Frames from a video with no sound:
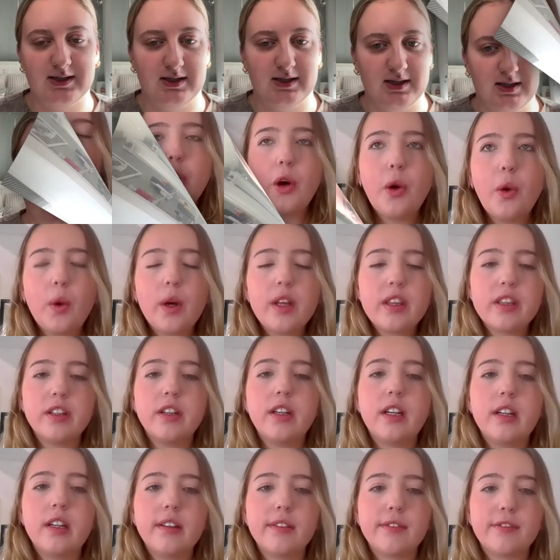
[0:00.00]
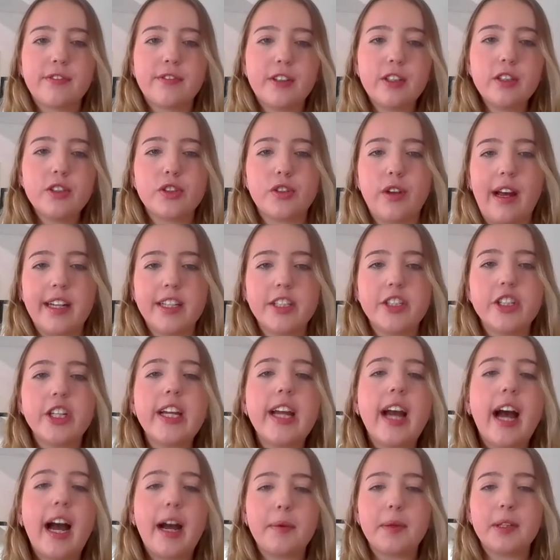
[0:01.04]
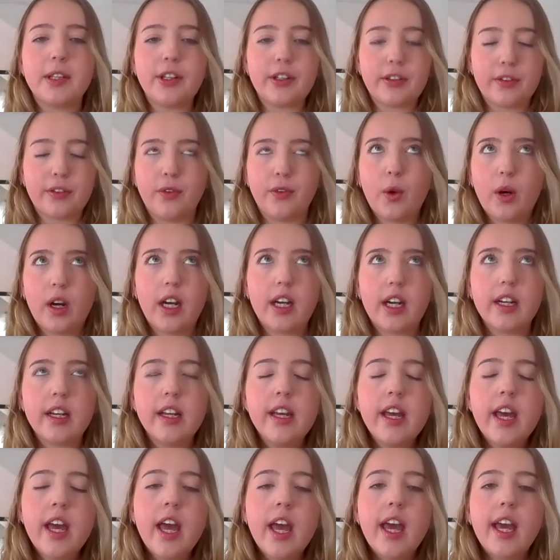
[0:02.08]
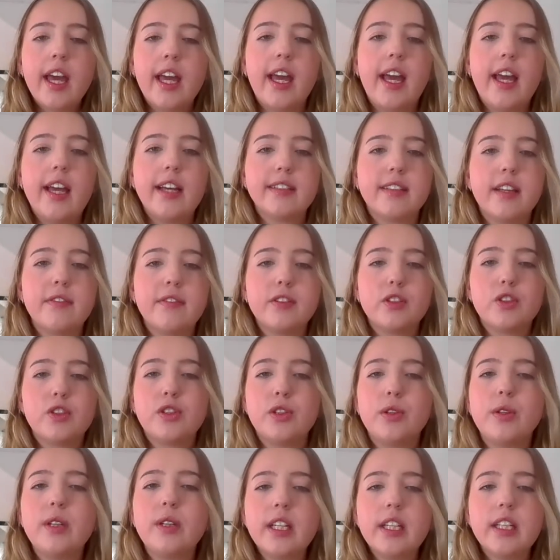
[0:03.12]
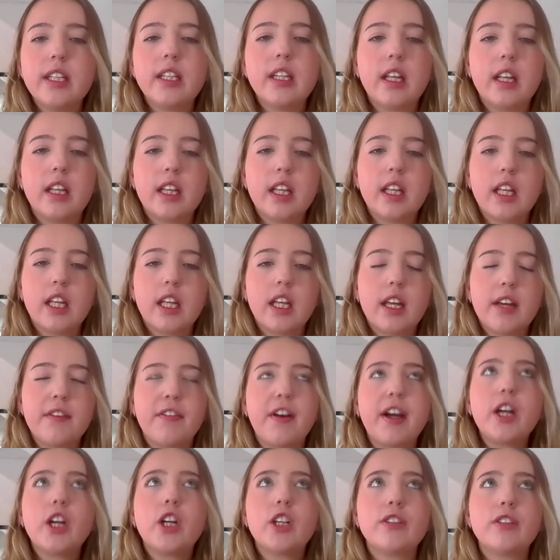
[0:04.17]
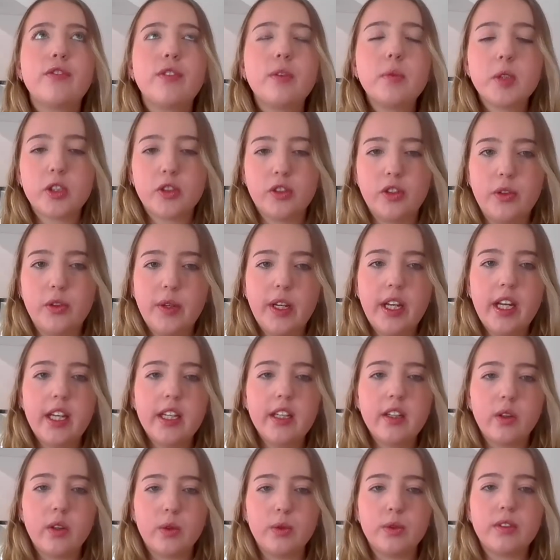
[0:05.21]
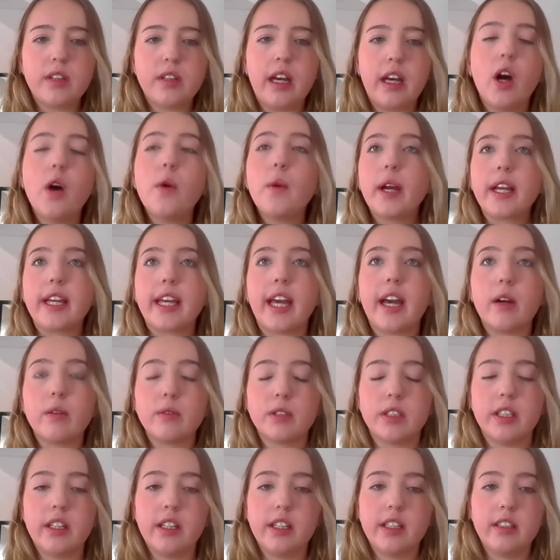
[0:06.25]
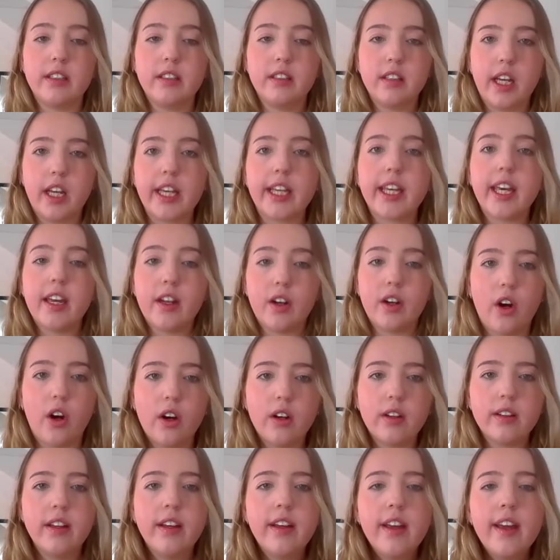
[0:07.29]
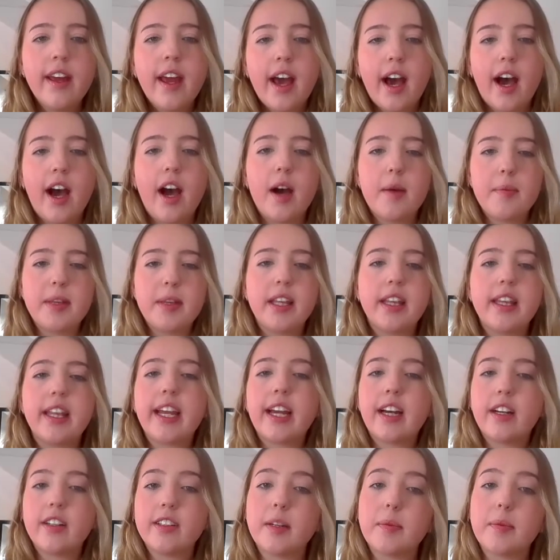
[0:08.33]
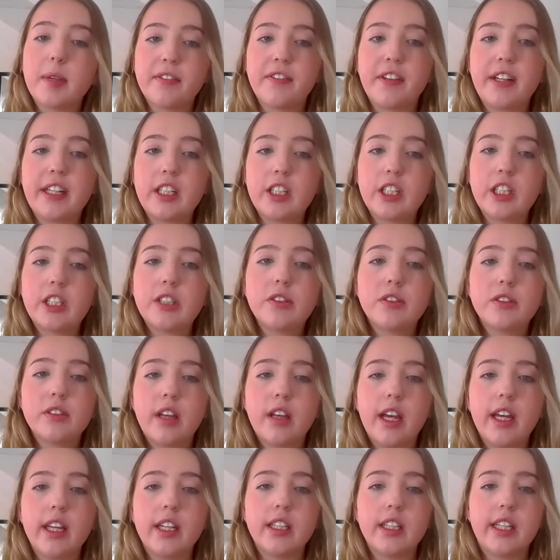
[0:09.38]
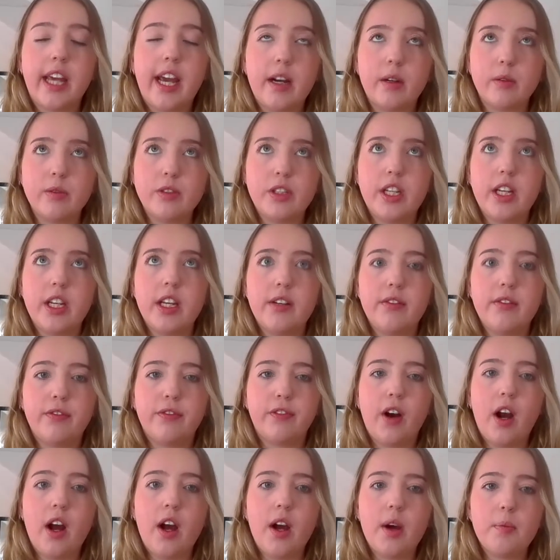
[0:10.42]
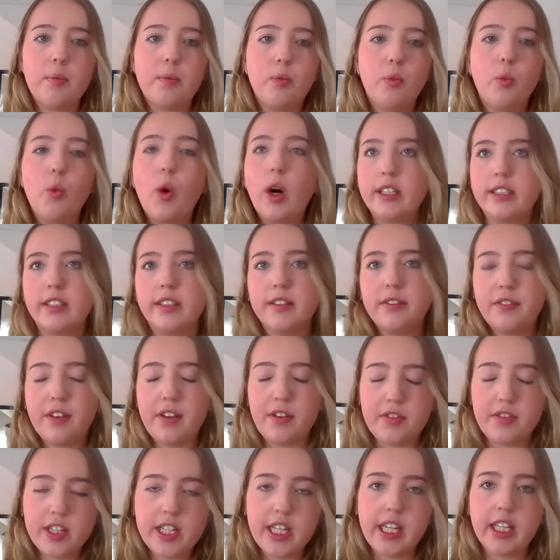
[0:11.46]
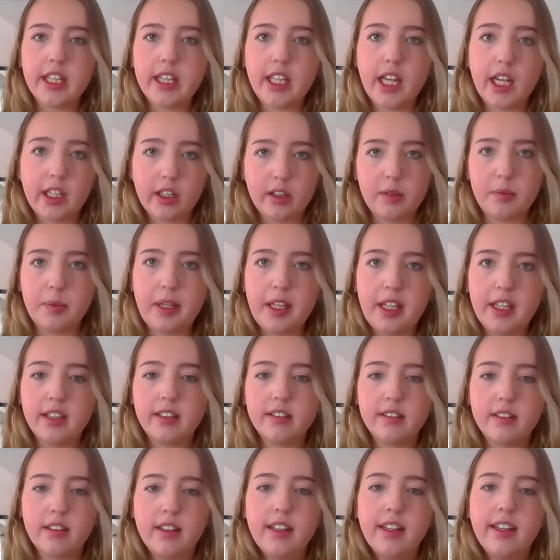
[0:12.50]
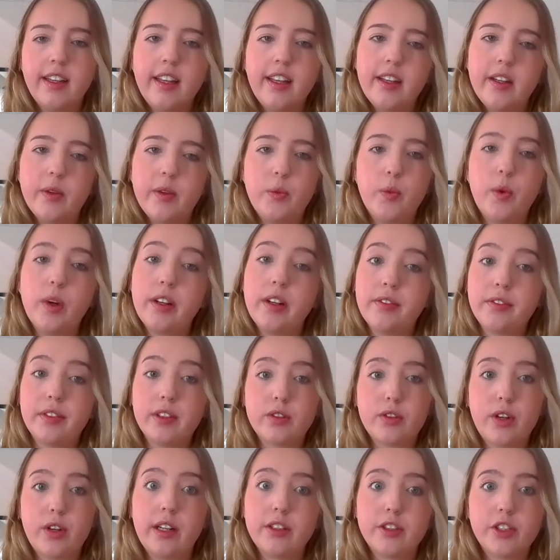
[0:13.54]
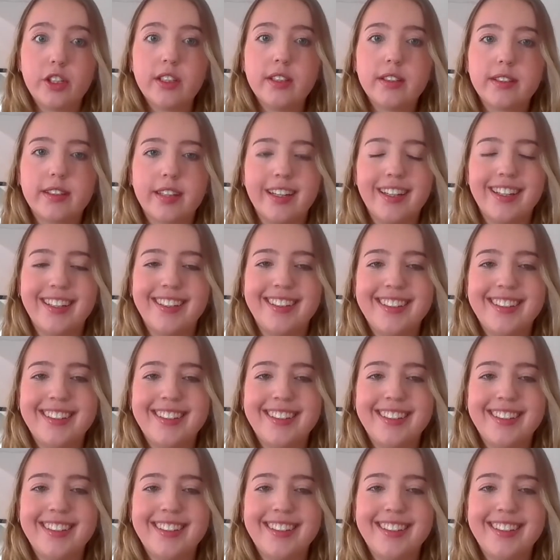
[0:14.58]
So the first strategy I would look for is if I heard from a student who said, "Oh, I counted like it all," and then they held up their fingers and counted from 1 to 15. That could be one of the strategies.